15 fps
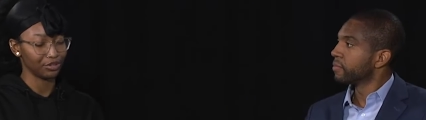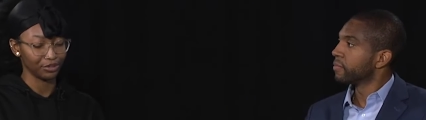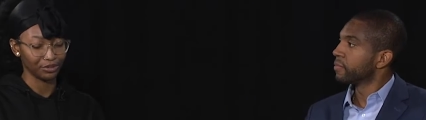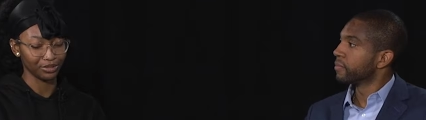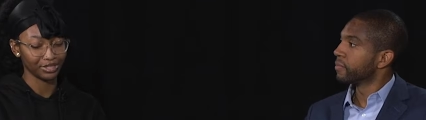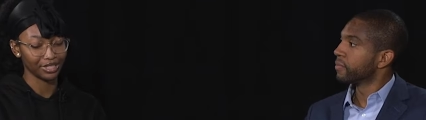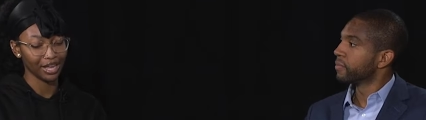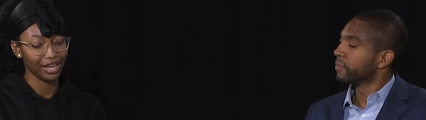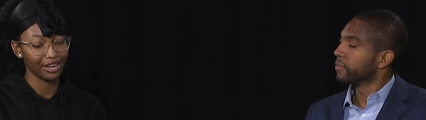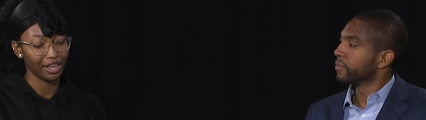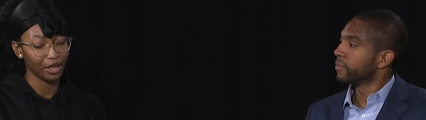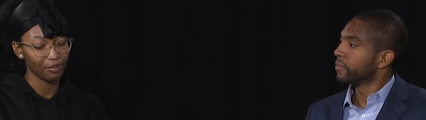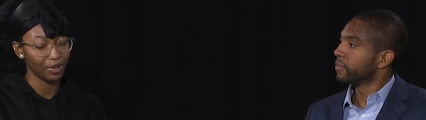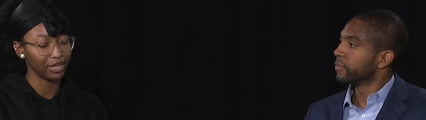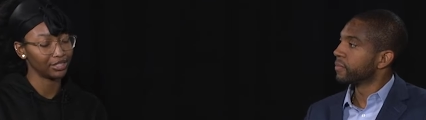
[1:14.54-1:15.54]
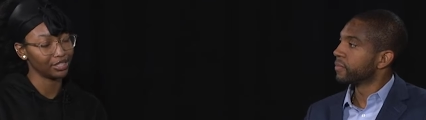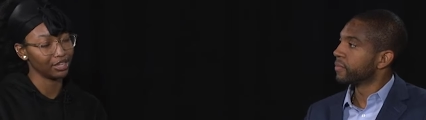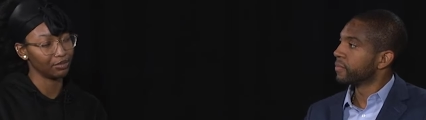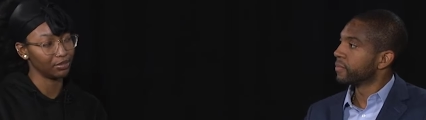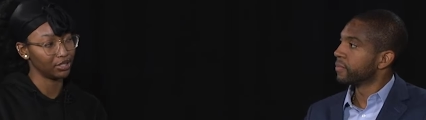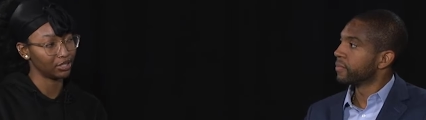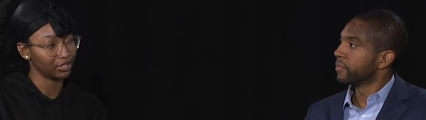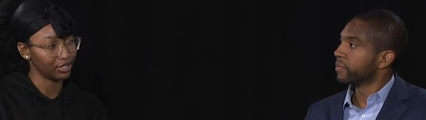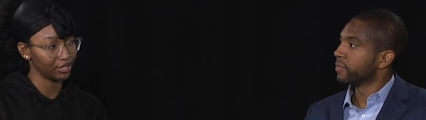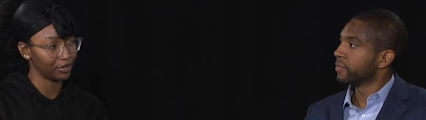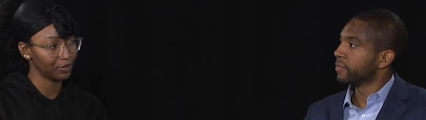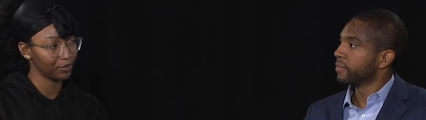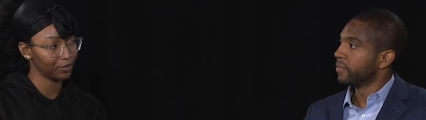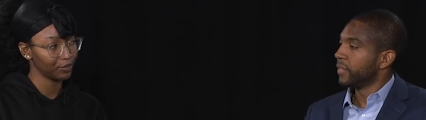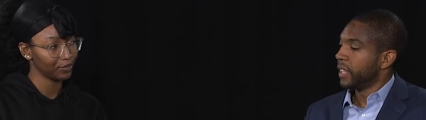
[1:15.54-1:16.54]
Speaker 1: News and MSNBC.
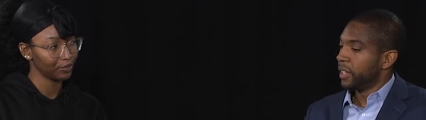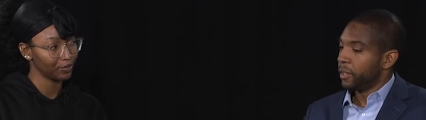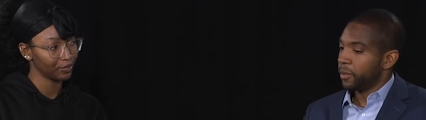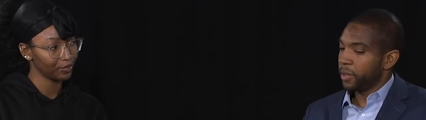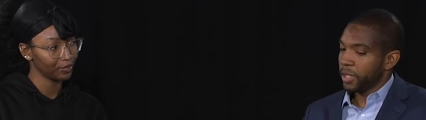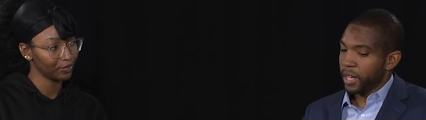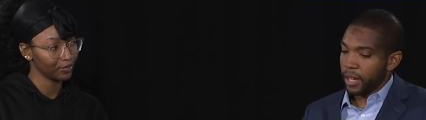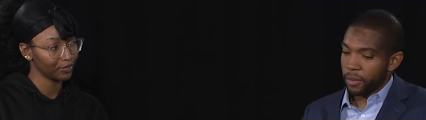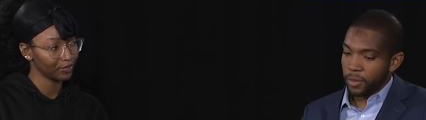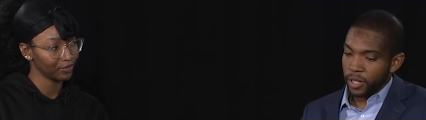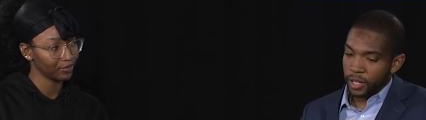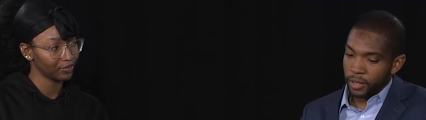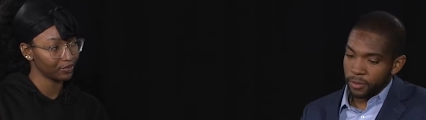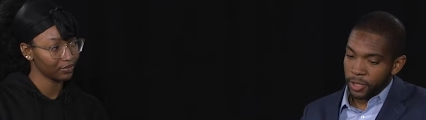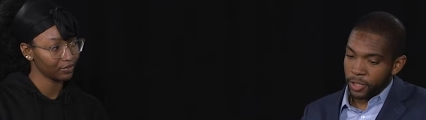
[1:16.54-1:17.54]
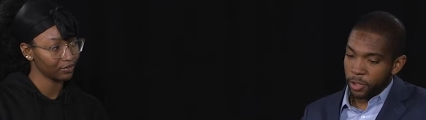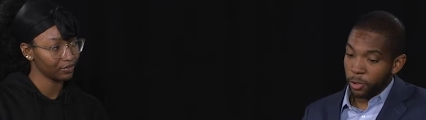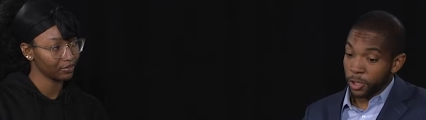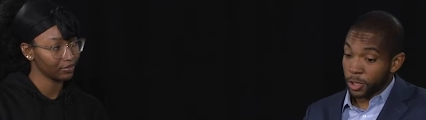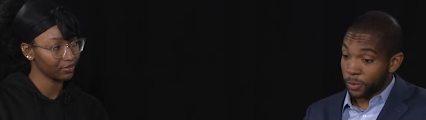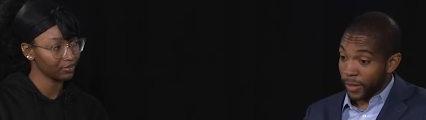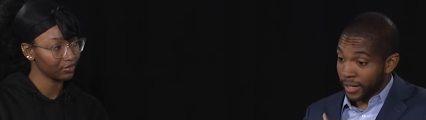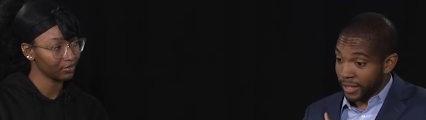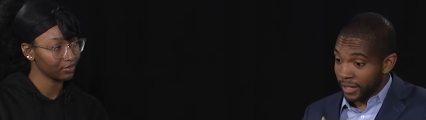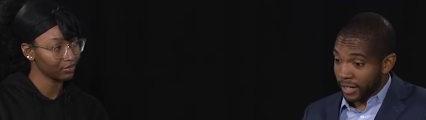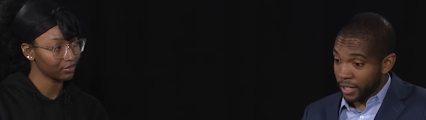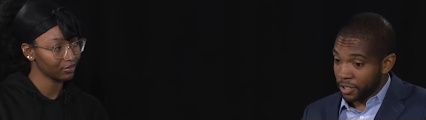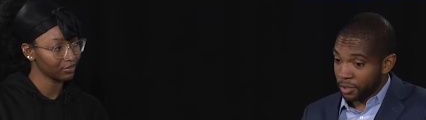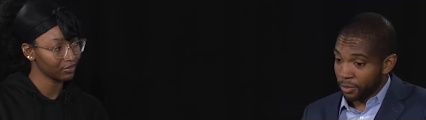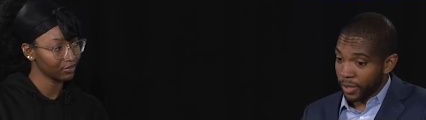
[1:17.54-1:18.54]
Speaker 2: Well, yeah, I'm a, I'm a
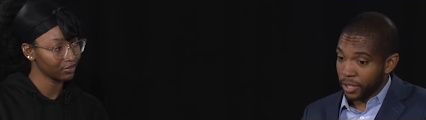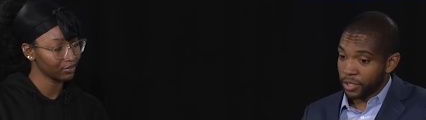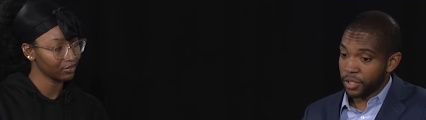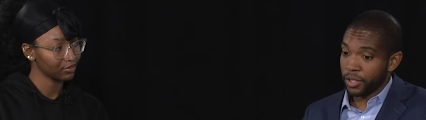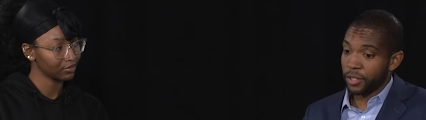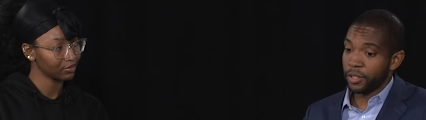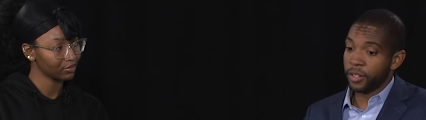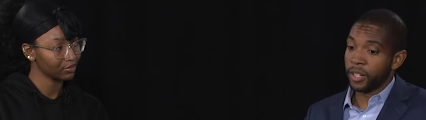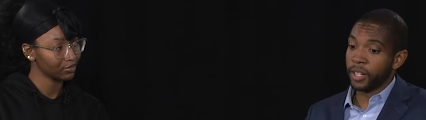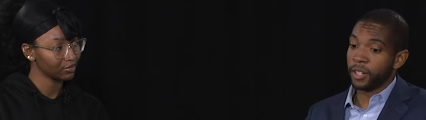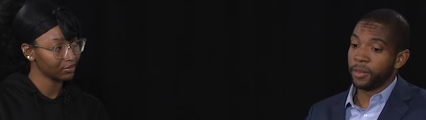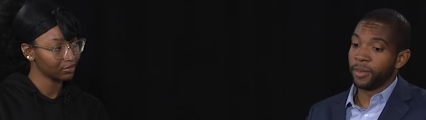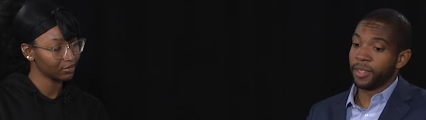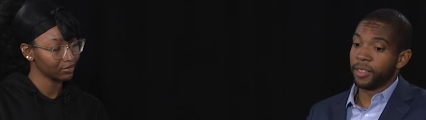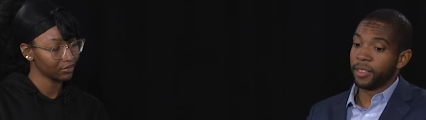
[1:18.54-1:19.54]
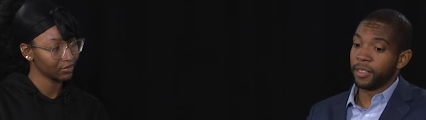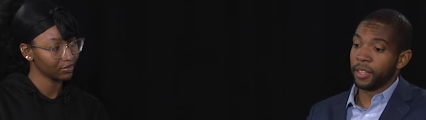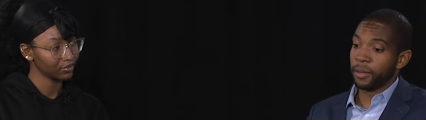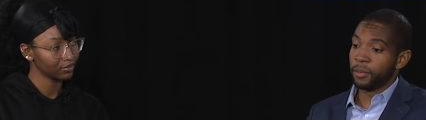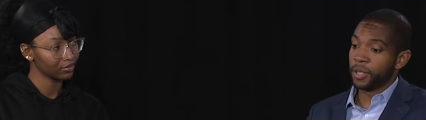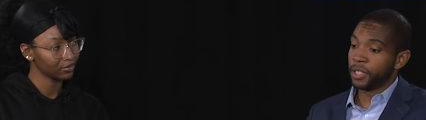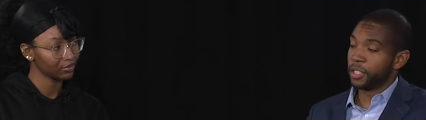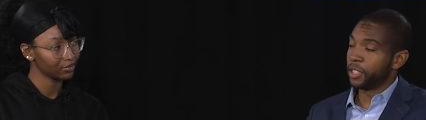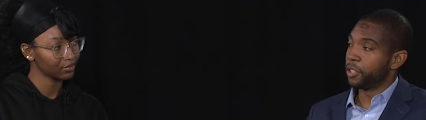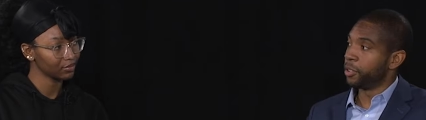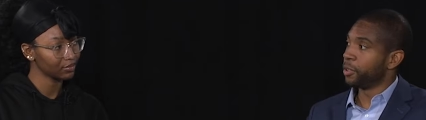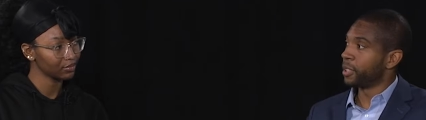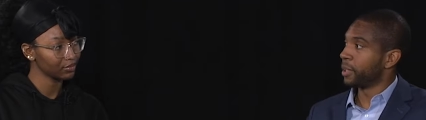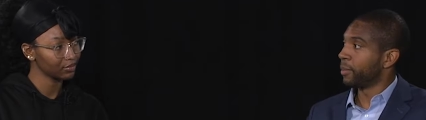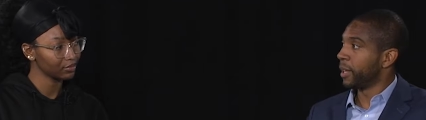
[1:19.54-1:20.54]
correspondent, as you mentioned, uh, with NBC
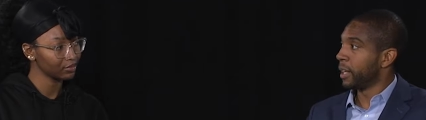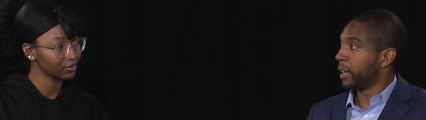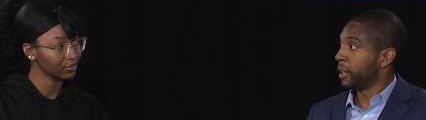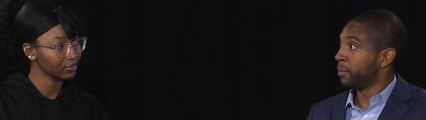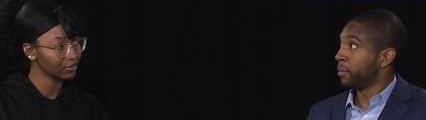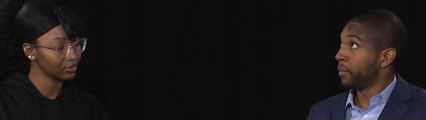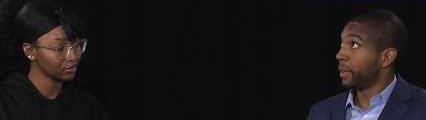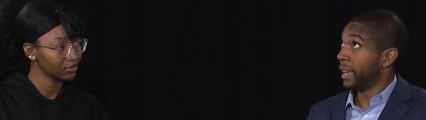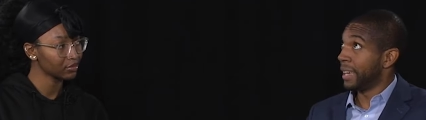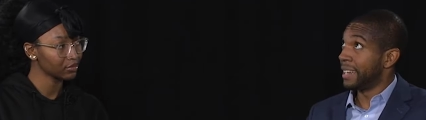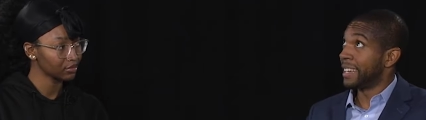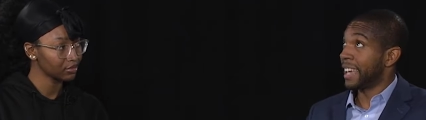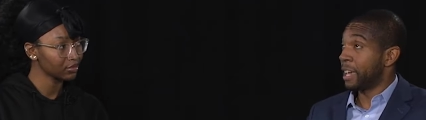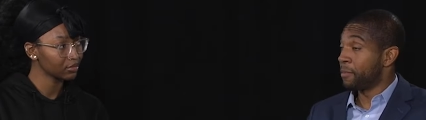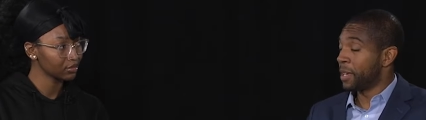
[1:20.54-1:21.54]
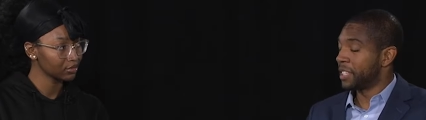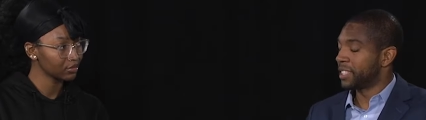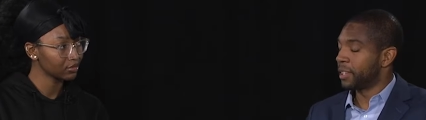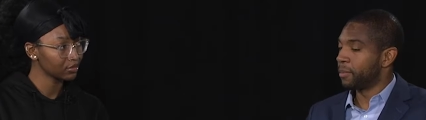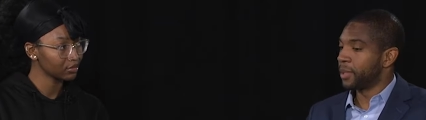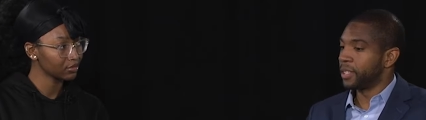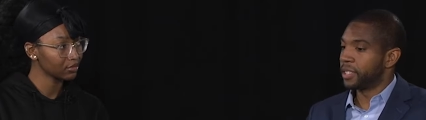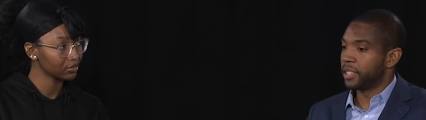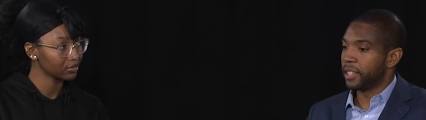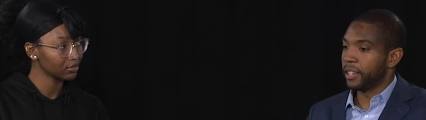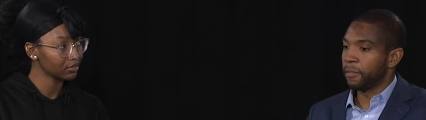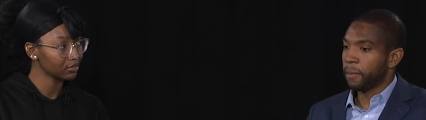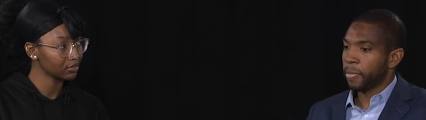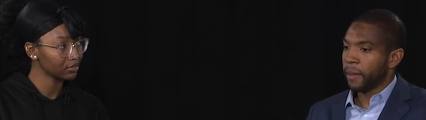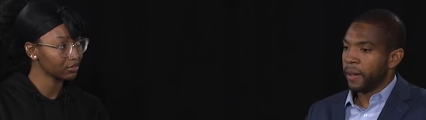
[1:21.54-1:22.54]
News and, and, and
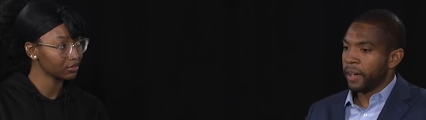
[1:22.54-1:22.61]
MSNBC.